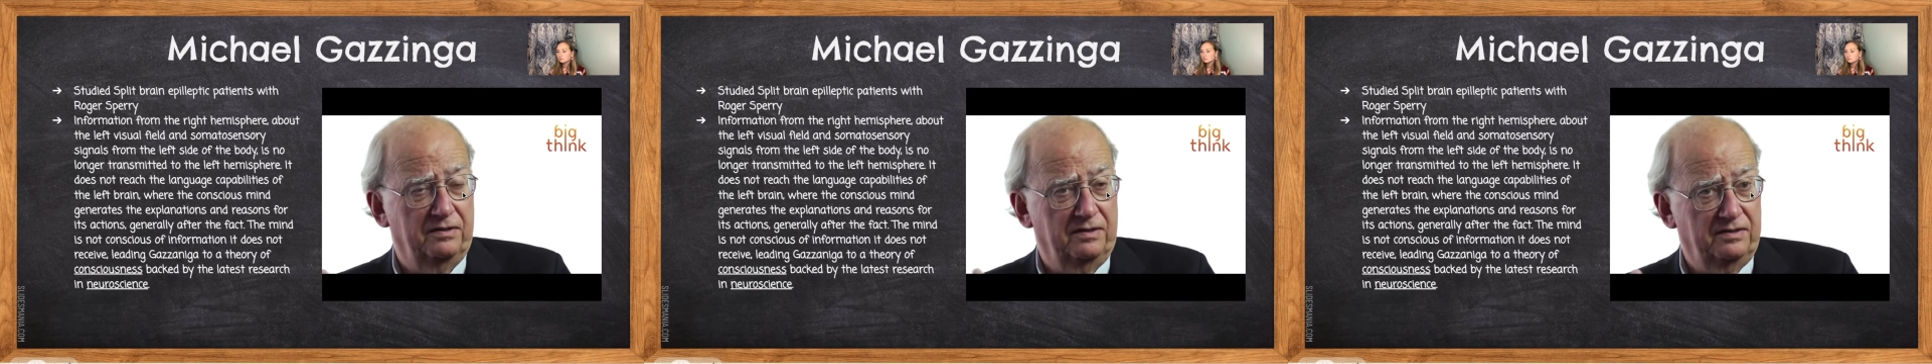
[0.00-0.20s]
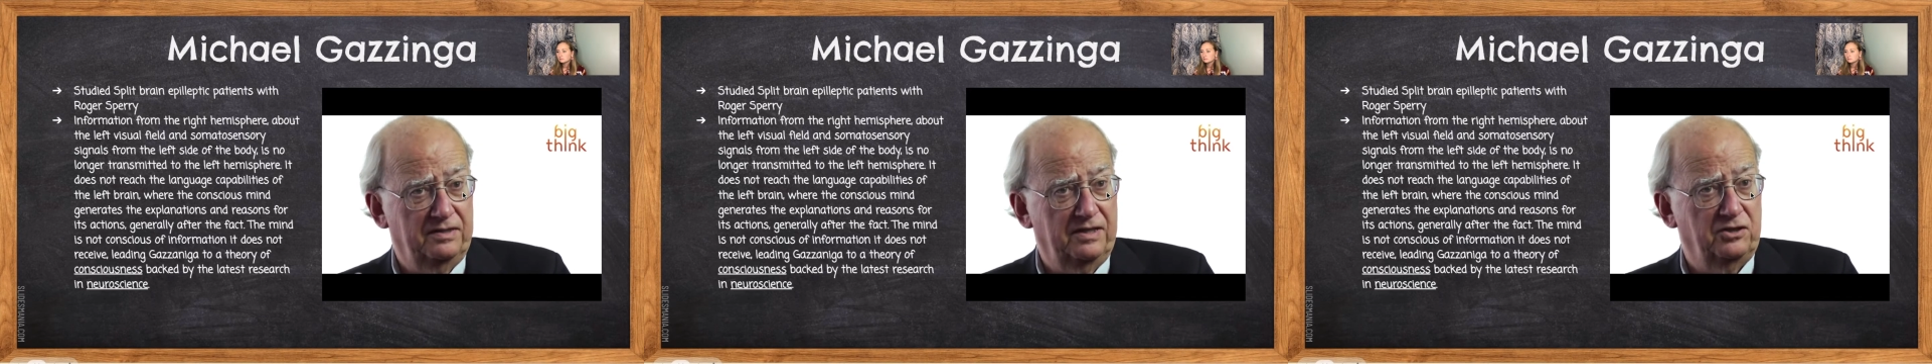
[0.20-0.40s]

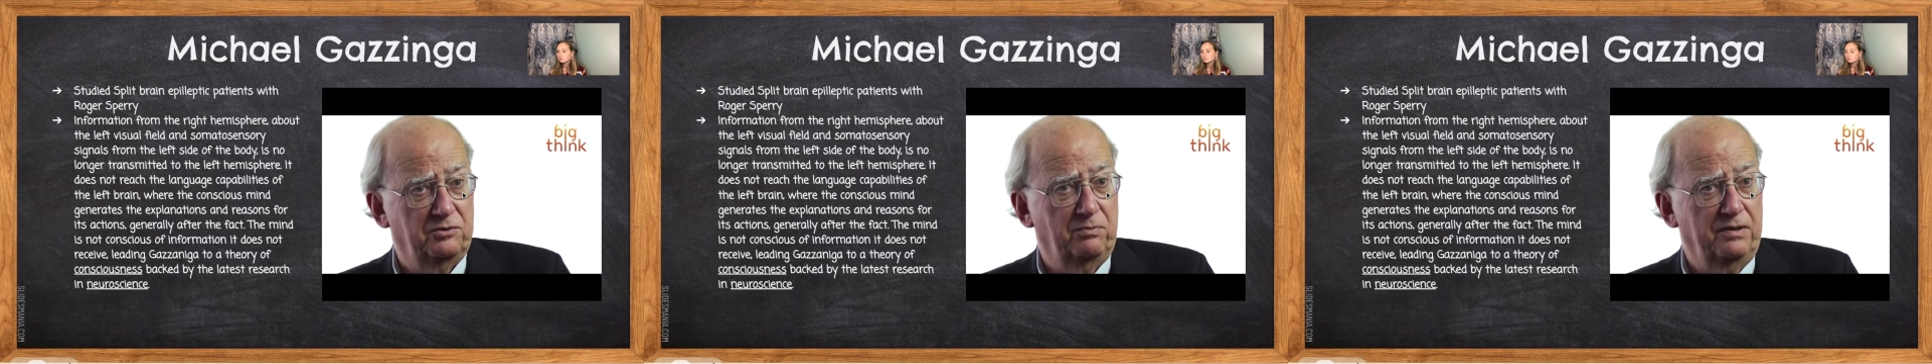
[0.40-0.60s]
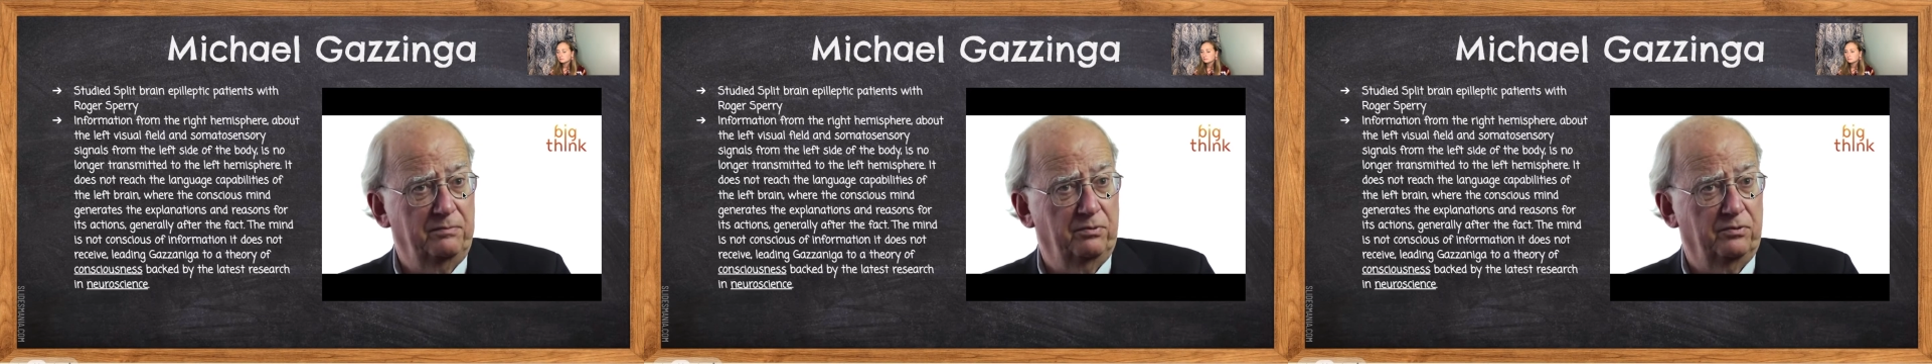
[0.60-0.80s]
Such
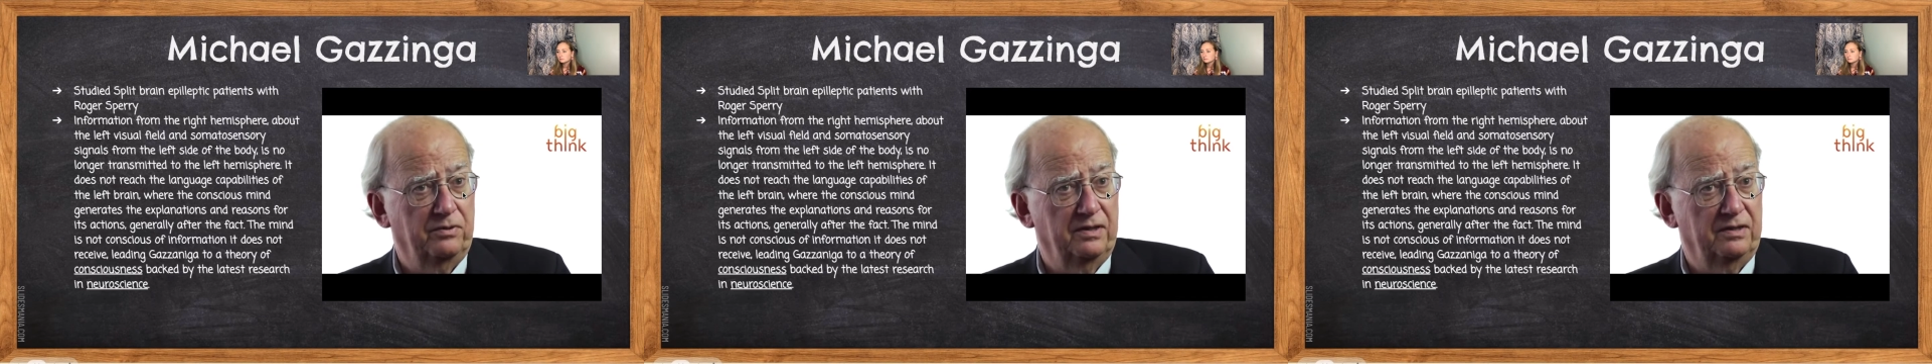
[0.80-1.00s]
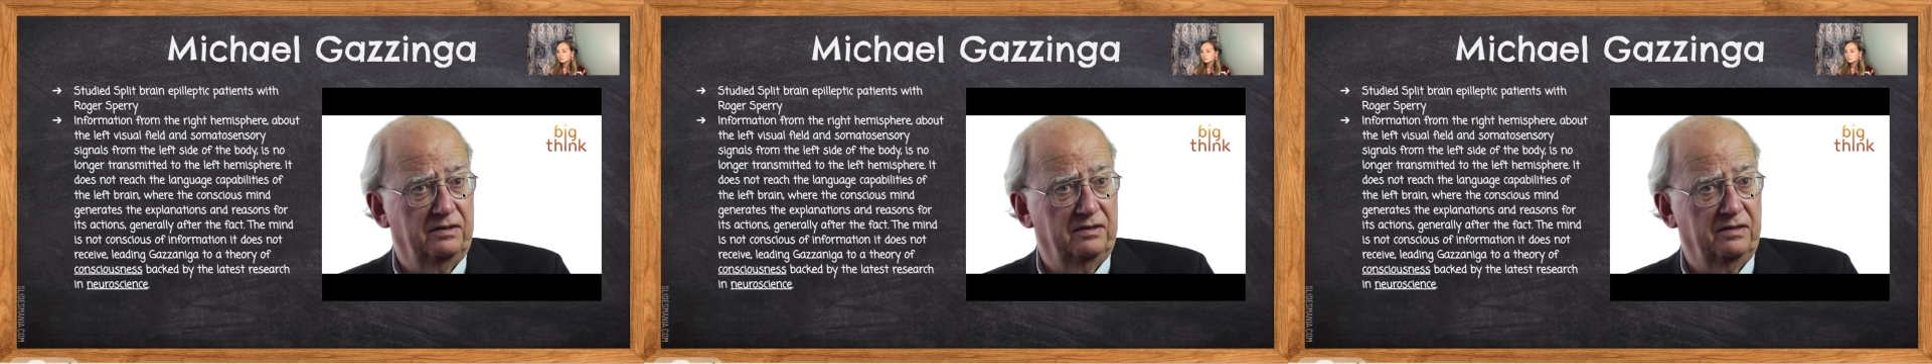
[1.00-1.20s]
people,
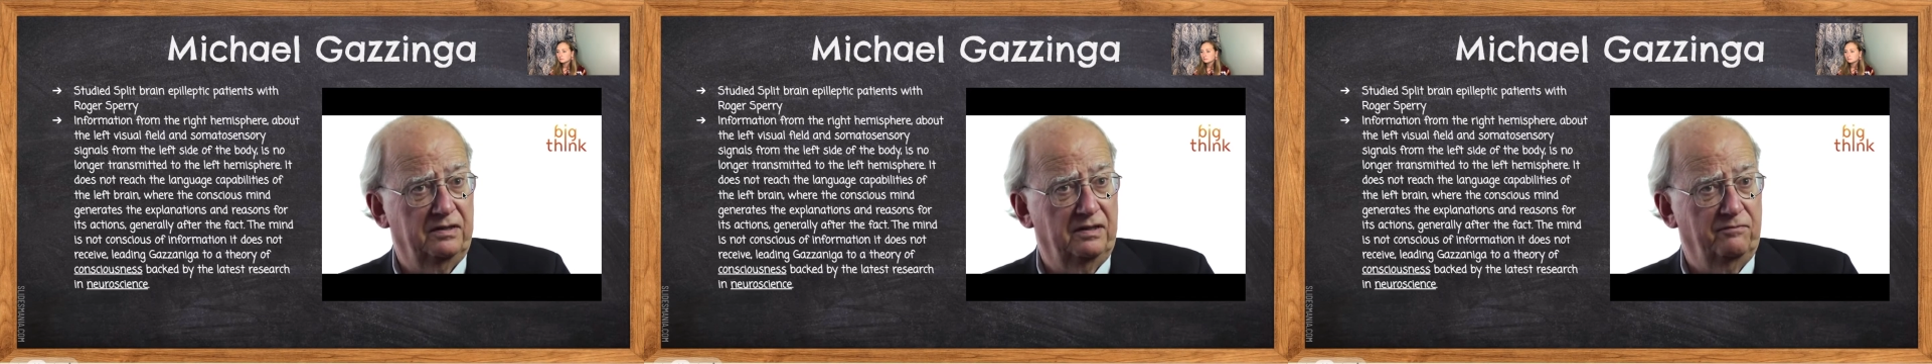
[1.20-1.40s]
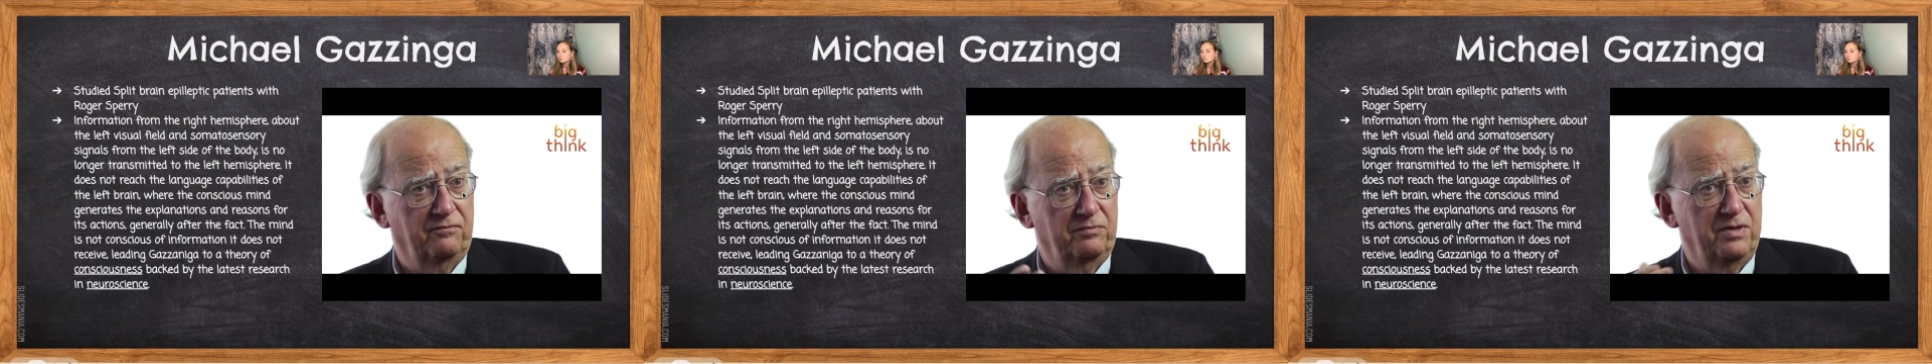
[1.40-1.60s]
that the
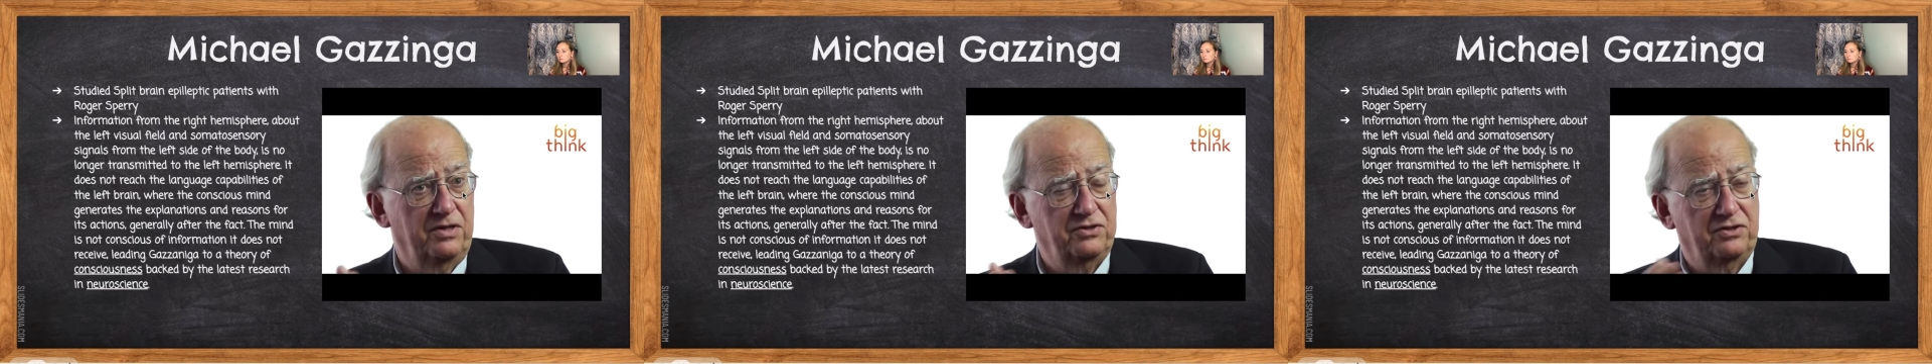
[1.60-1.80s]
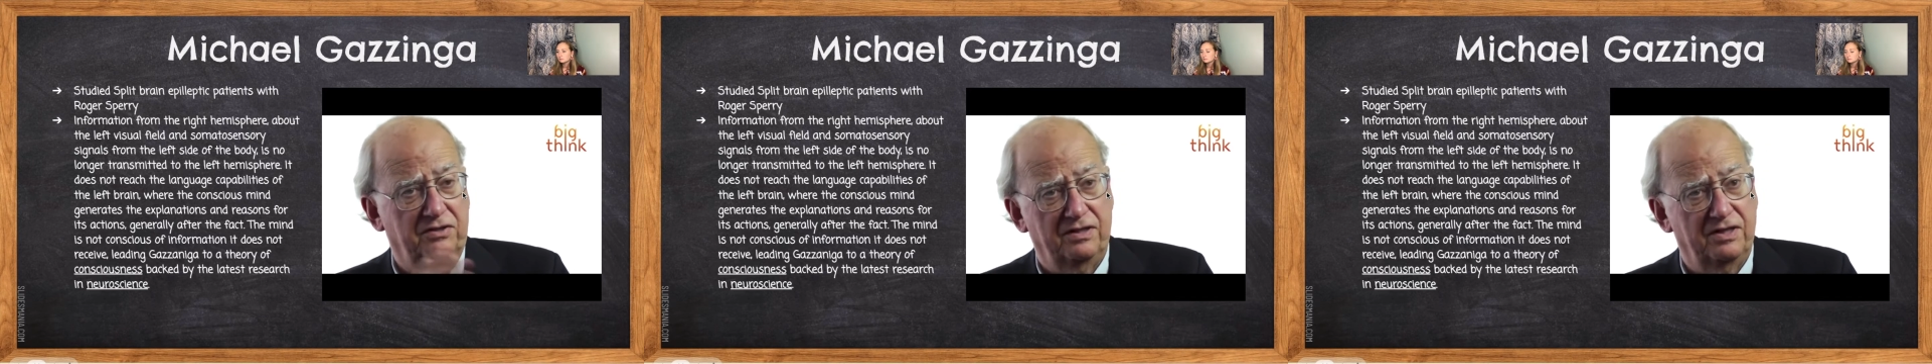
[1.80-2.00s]

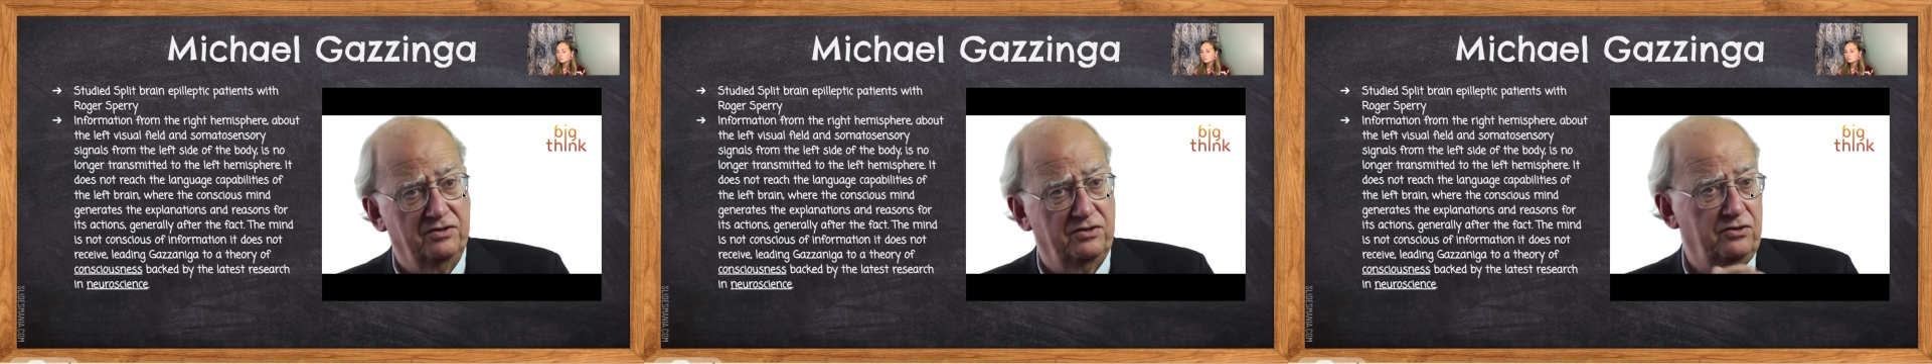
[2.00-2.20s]
information doesn't